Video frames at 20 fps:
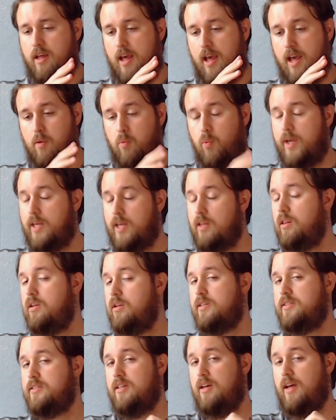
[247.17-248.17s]
and we
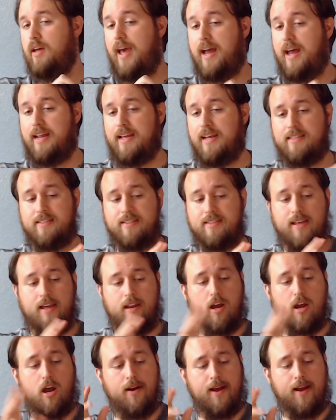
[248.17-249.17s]
looked at it and
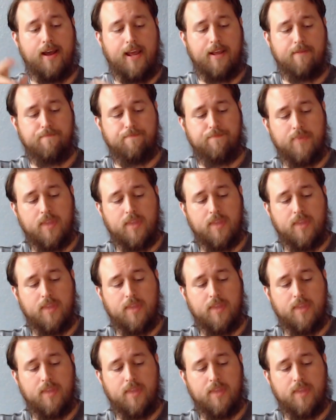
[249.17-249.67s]
said, all right,